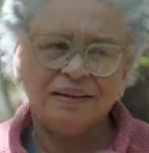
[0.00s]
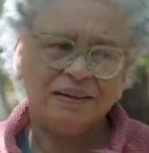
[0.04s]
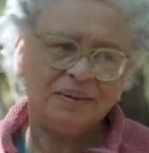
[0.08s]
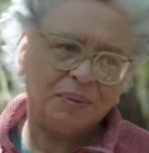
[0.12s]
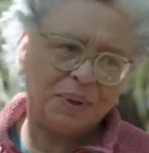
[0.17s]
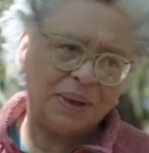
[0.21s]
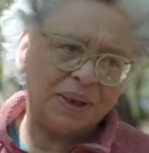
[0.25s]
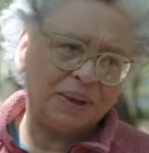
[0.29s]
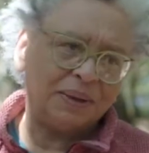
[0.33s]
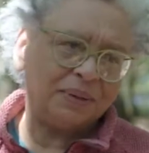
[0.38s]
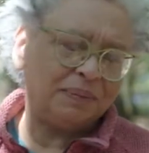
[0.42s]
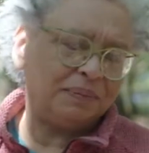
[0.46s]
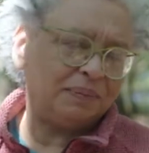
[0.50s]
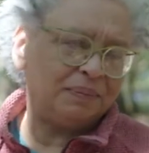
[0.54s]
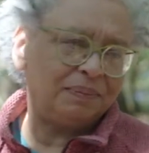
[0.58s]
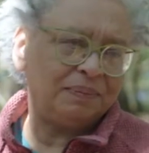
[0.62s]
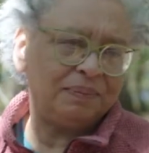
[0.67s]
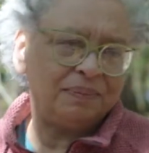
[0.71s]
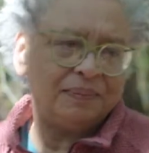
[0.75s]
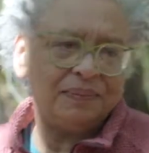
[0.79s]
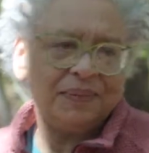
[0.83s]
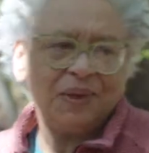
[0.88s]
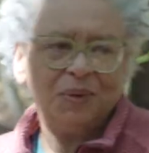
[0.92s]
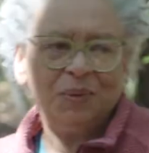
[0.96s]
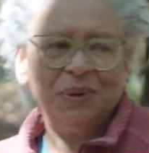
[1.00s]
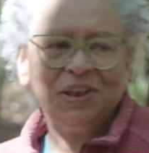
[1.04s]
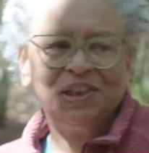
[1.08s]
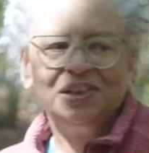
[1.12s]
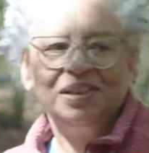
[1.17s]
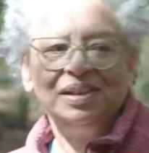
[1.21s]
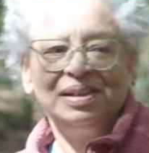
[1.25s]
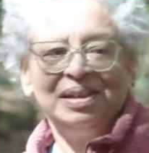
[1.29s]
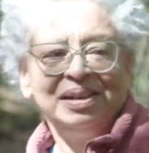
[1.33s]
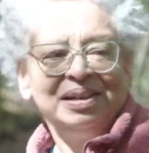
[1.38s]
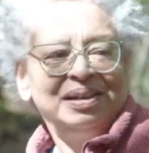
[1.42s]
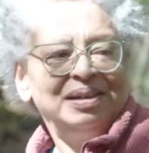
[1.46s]
Well, which
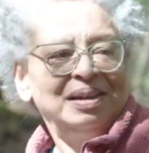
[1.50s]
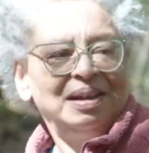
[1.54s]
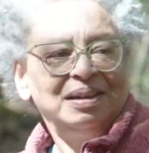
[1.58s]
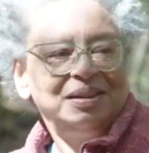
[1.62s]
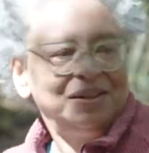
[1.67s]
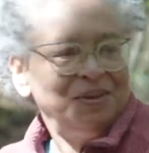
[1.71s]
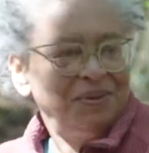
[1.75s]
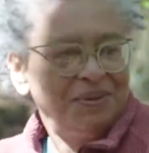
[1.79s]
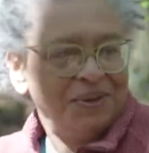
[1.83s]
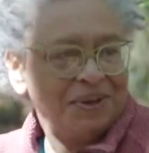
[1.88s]
is it? I don't